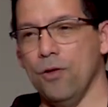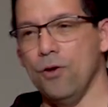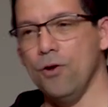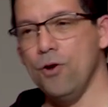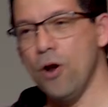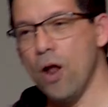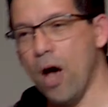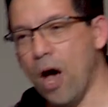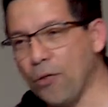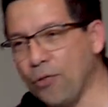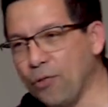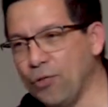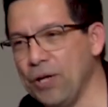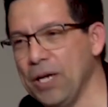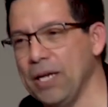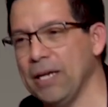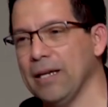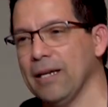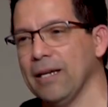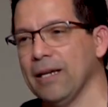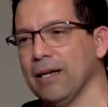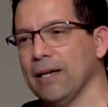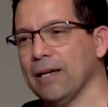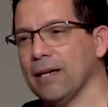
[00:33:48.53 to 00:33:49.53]

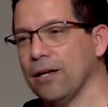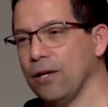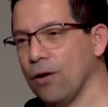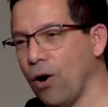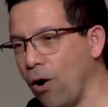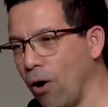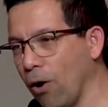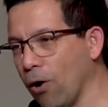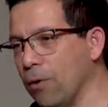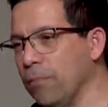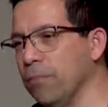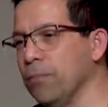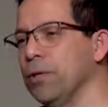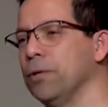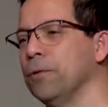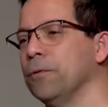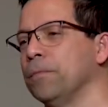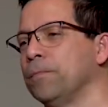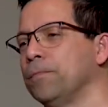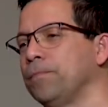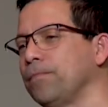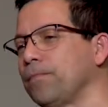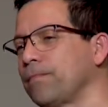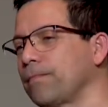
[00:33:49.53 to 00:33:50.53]
Nothing can harm you
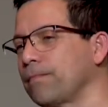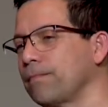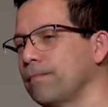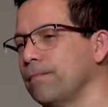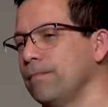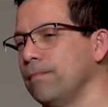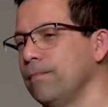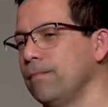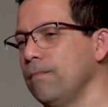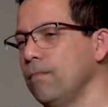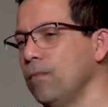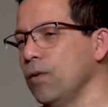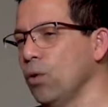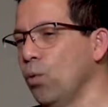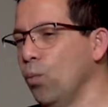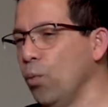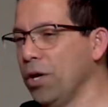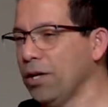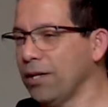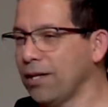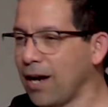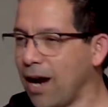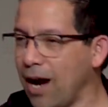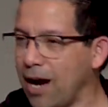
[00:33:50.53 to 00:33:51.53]

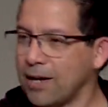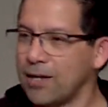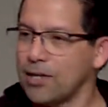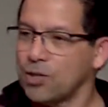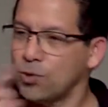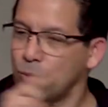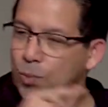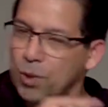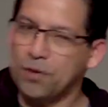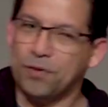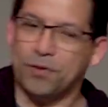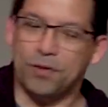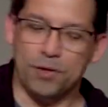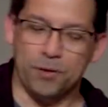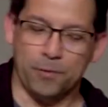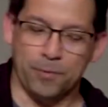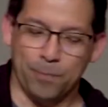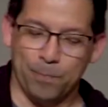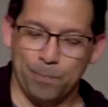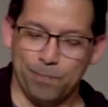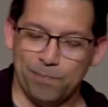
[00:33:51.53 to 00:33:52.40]
when God is with you.